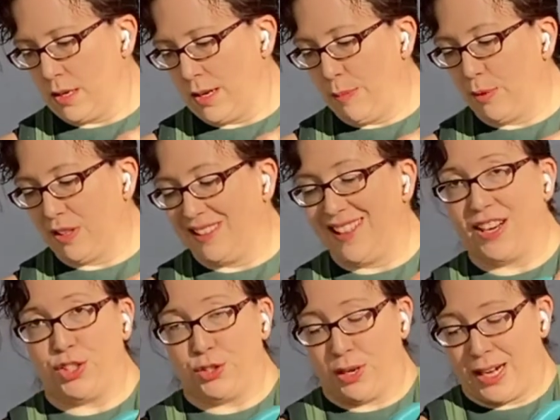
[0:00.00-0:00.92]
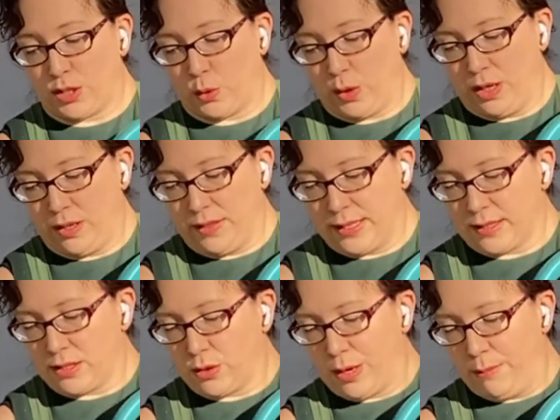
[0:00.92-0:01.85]
I put a lot of dry soil in this,
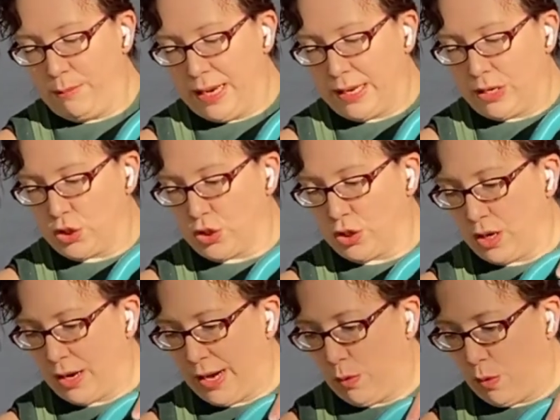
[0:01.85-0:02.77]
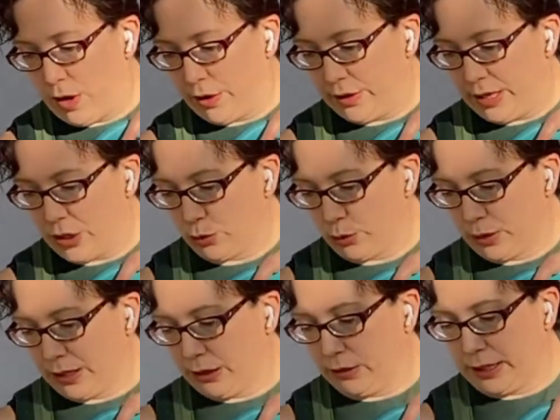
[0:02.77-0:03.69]
so I'm making sure I water these
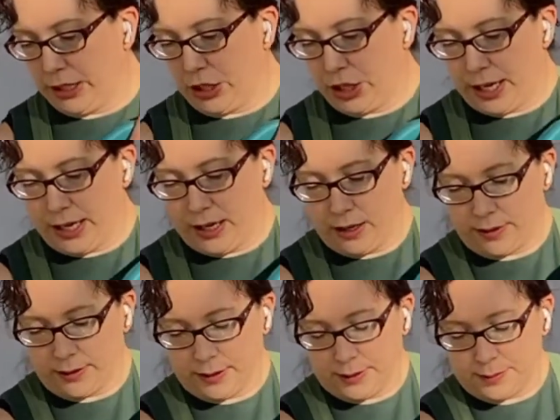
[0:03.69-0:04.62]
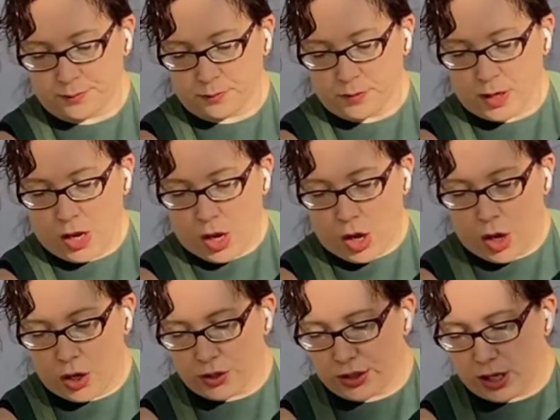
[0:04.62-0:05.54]
really, really good.
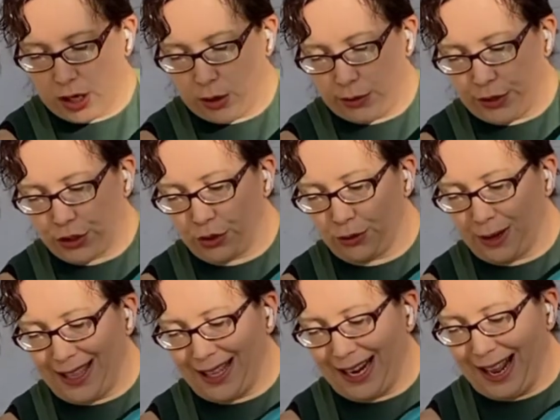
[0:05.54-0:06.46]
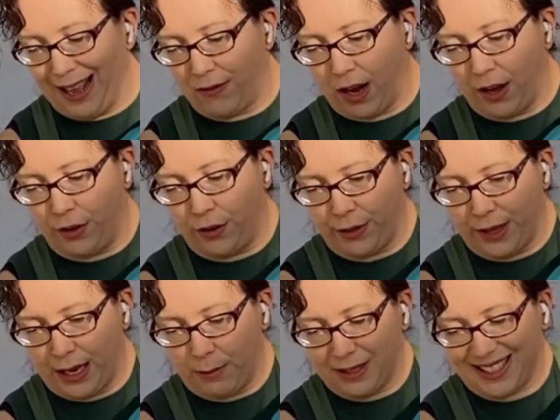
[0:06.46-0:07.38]
Also, the tray that I have under
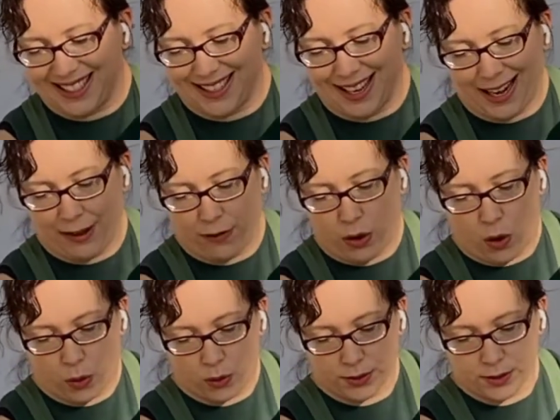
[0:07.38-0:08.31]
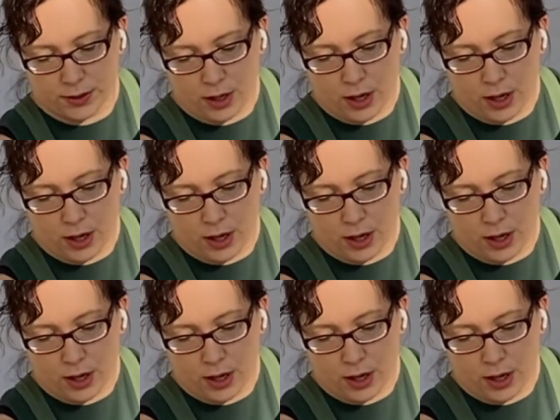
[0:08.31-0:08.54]
them does not have holes.